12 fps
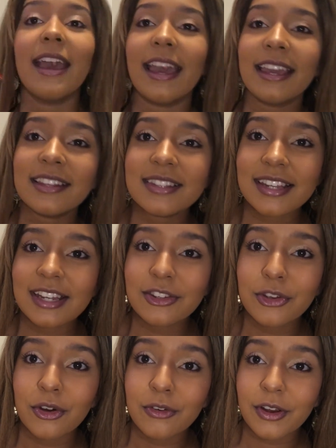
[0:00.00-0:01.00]

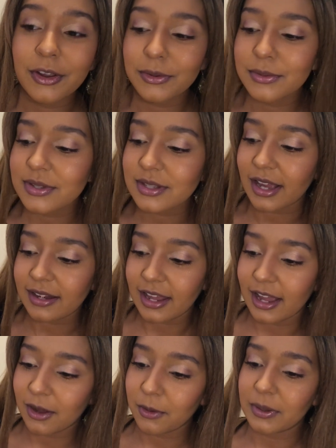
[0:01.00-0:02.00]
€18.
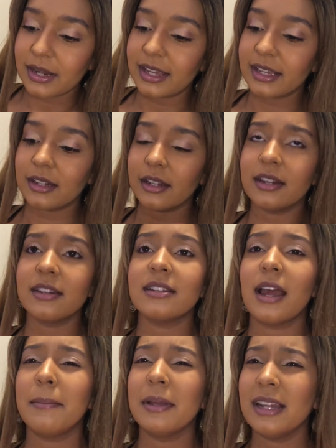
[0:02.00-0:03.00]
Now, in England,
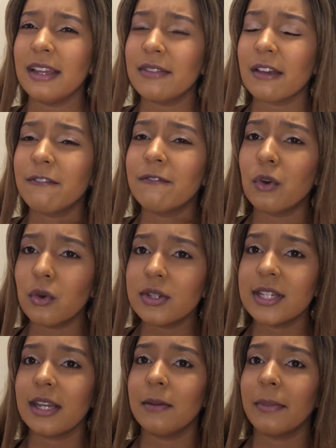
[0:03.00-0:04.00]
I believe they're
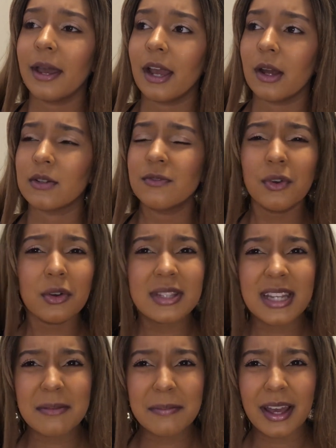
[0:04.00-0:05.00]
£14.
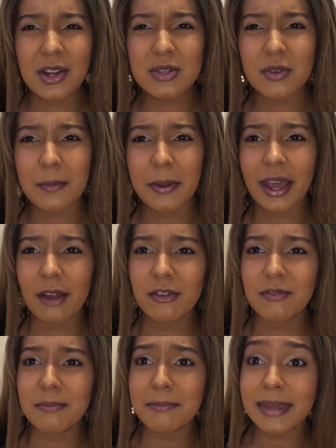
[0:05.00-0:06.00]
£14 for a pair
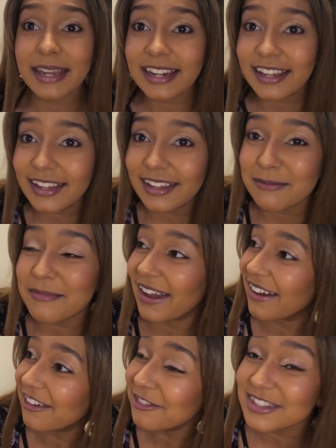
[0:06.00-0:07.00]
of Minnie
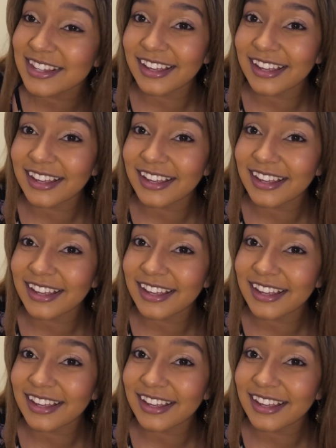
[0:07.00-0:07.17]
Mouse